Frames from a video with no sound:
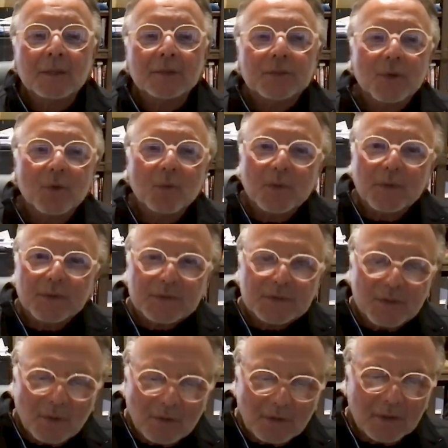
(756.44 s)
So with
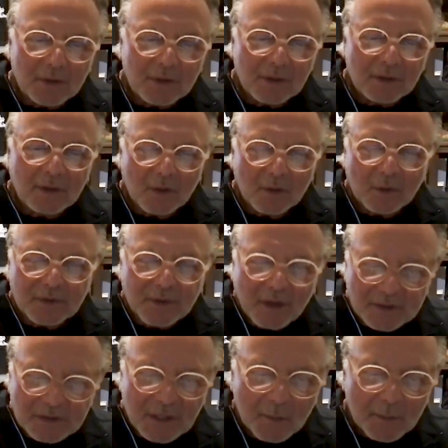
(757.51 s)
solar or with
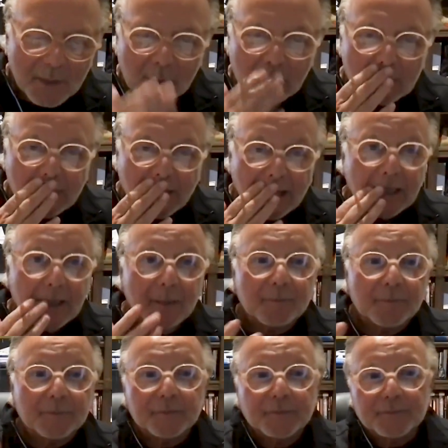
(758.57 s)
large-scale battery
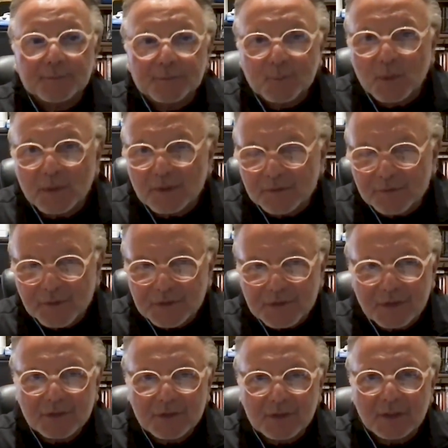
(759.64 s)
backup, one of the
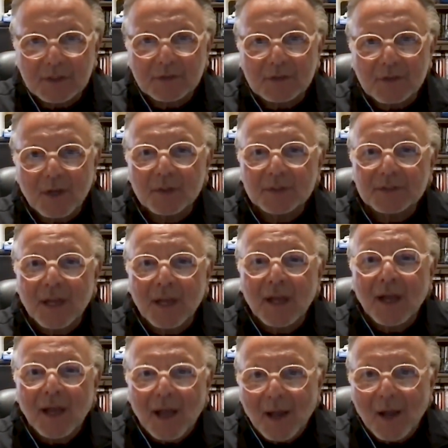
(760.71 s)
first things you need to know is,
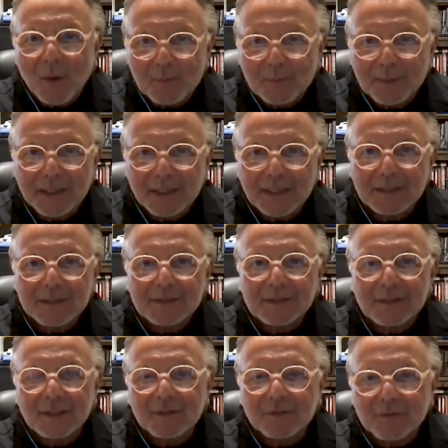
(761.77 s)
how big is
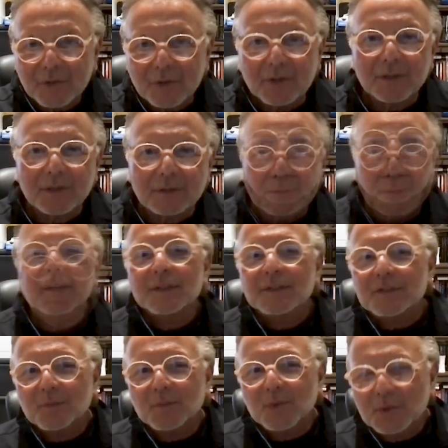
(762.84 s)
the inverter? And there are
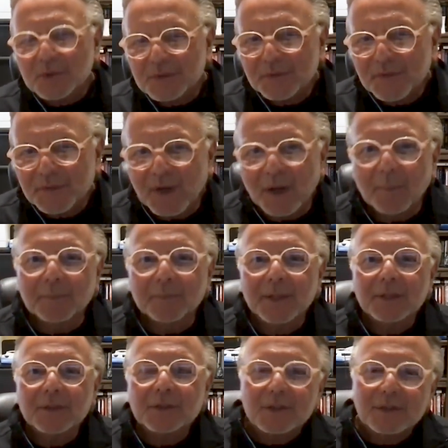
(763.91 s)
some rules of thumb
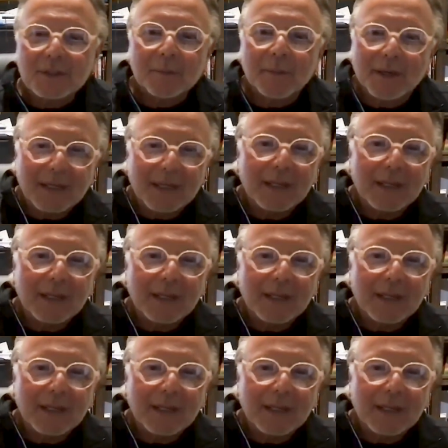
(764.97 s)
that you should think about.